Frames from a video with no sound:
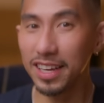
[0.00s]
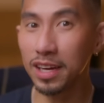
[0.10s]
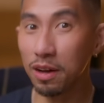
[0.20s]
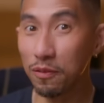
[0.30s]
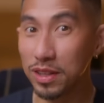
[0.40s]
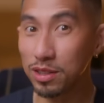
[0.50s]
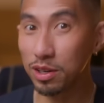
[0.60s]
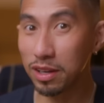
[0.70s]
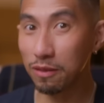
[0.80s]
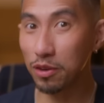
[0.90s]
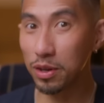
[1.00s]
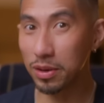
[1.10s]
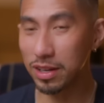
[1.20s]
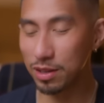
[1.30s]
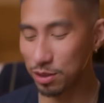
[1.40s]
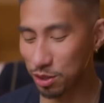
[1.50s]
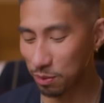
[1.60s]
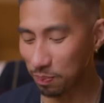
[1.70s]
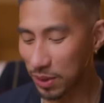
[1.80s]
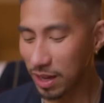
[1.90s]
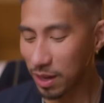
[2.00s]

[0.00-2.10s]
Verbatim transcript: Enough internet for you and YouTube.